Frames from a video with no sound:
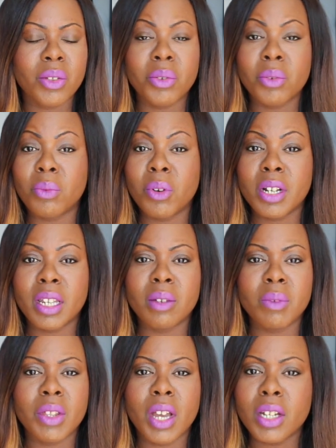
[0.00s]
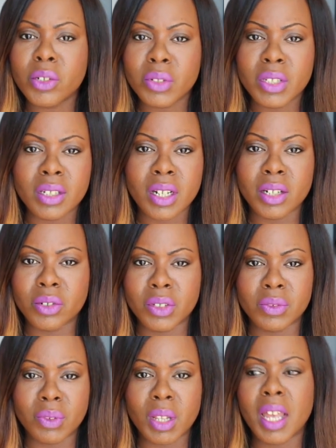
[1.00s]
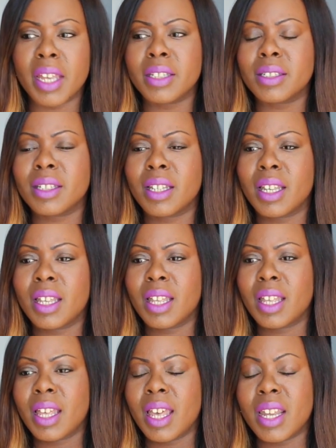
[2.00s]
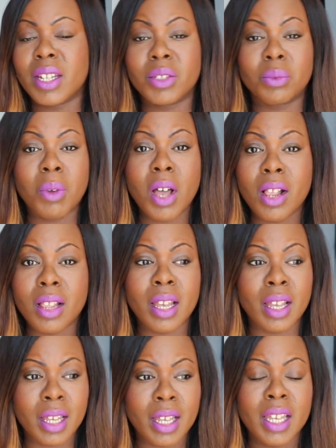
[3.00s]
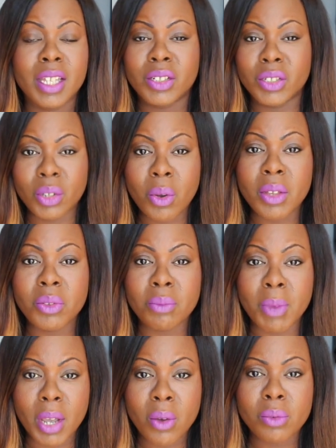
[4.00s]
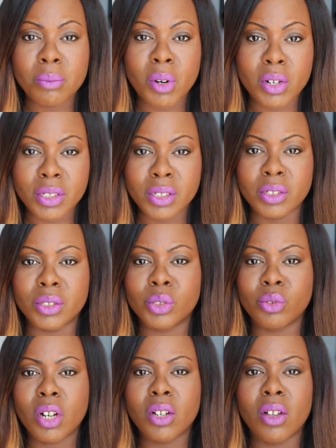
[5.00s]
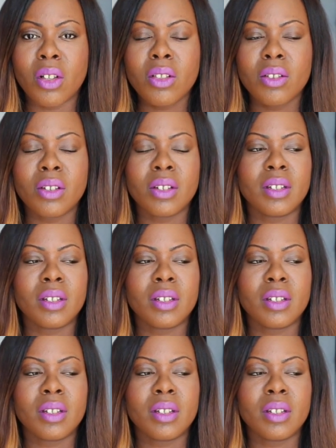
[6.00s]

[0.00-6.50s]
through working with hundreds and hundreds of clients, and as well just going through my own personal struggle,